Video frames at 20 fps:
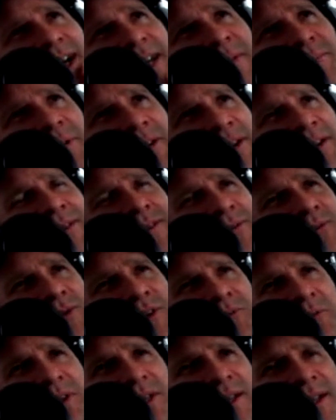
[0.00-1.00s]
Hype Hair
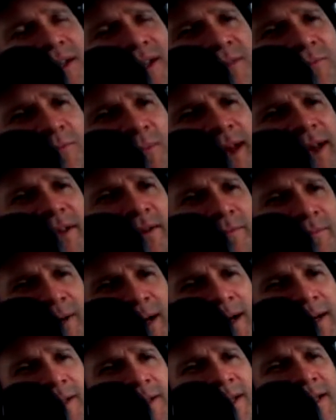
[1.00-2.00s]
where we like had a
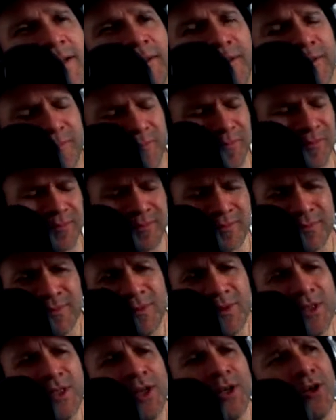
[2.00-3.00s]
mod, had
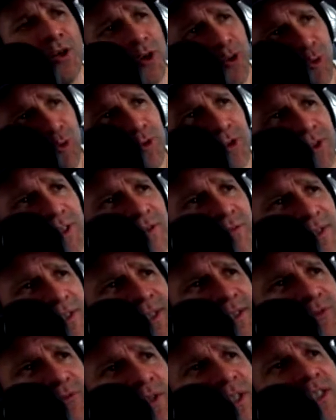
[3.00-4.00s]
a host, and we
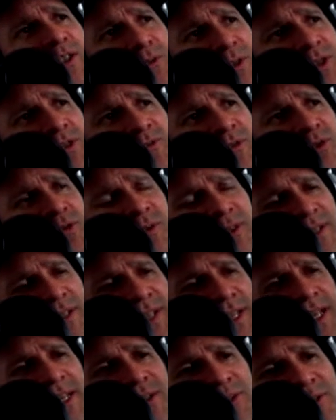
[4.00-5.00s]
did video interviews with the
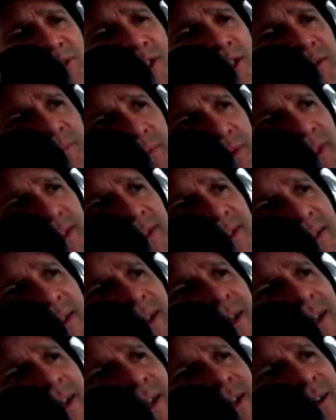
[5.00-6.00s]
nail companies.
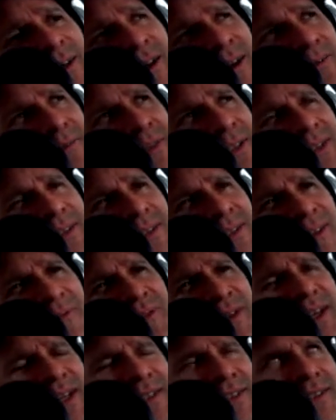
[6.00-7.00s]
Um, these mm-hmm. I
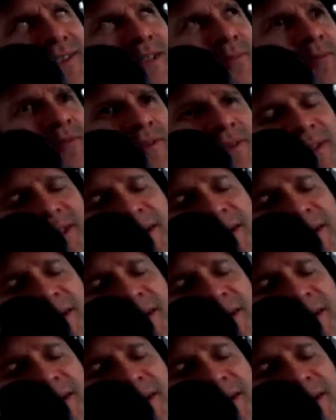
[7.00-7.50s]
forgot the name of it.